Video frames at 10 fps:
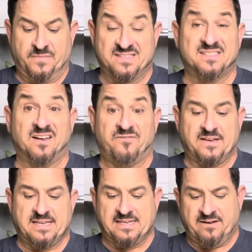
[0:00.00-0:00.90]

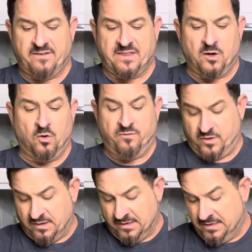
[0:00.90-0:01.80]
stuffing takes everything
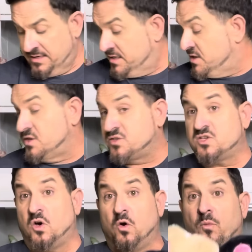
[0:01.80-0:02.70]
over.
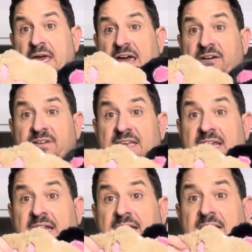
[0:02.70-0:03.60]
So we have it
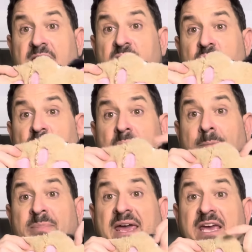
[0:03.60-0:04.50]
in your
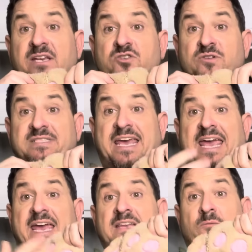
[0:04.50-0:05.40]
beige or
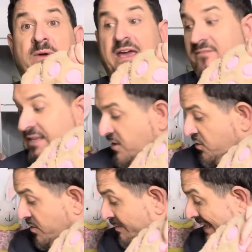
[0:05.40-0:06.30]
tan, we have it in
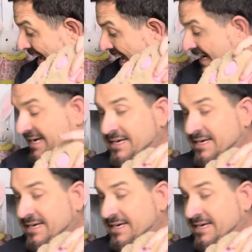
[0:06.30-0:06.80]
your black.